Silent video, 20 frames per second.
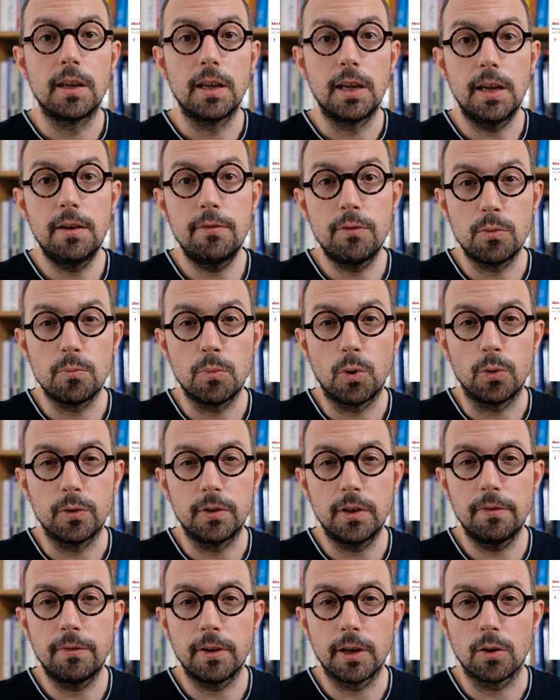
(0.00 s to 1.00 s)
even more
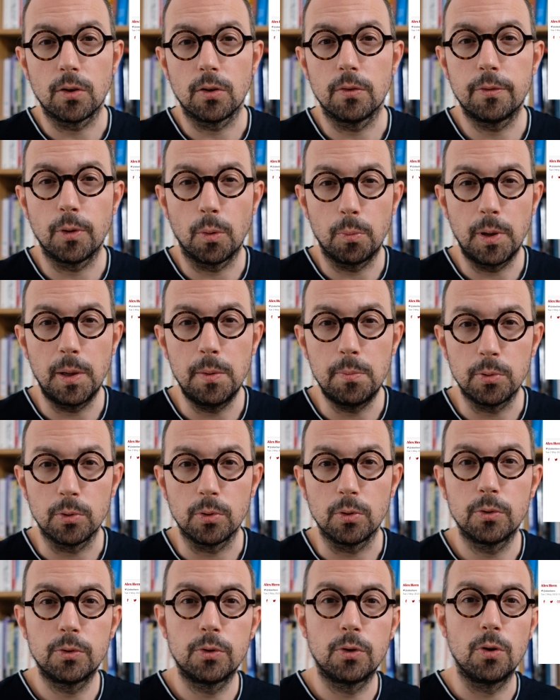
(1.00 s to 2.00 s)
difficult for
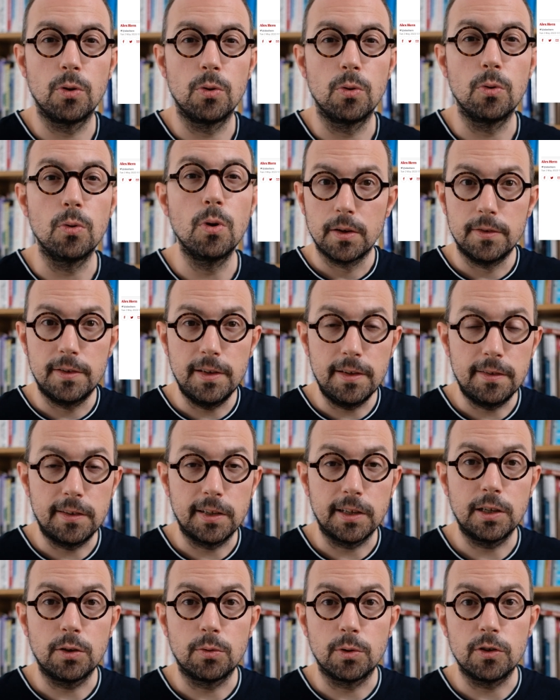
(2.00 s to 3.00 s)
people to
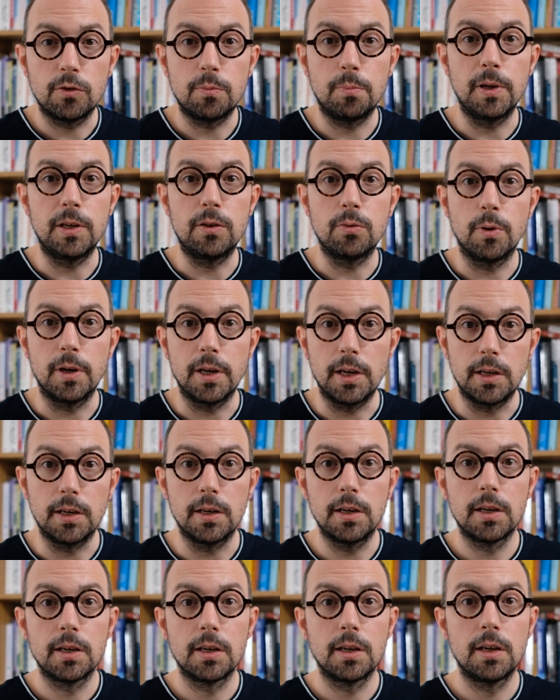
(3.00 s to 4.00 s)
distinguish
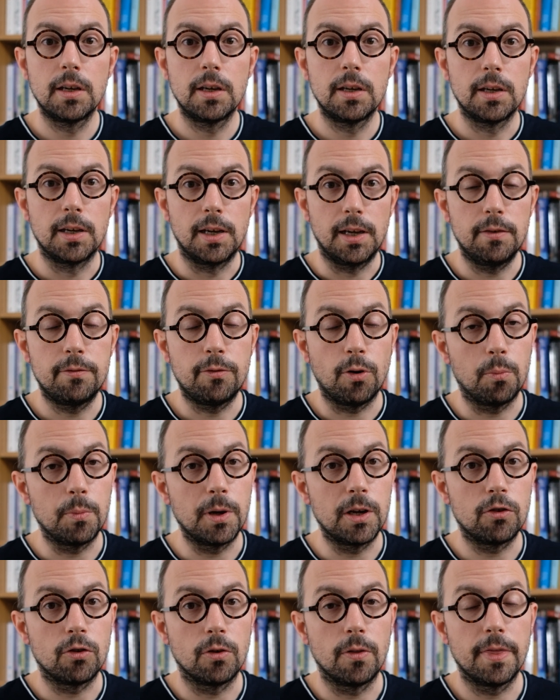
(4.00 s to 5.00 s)
between
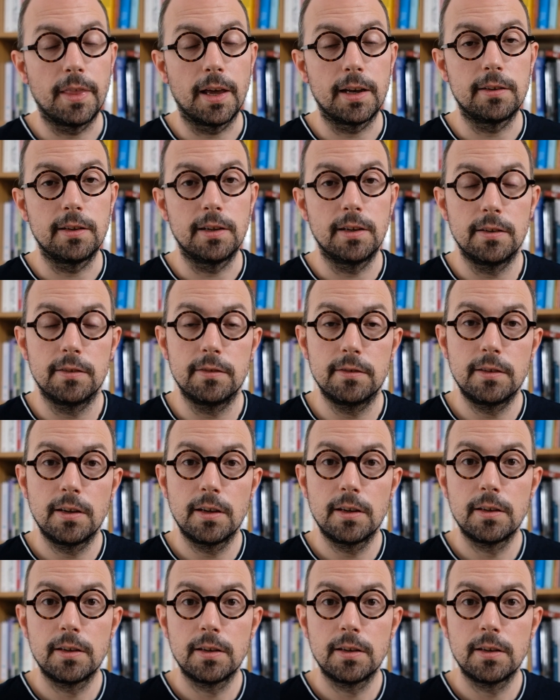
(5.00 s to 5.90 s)
information that is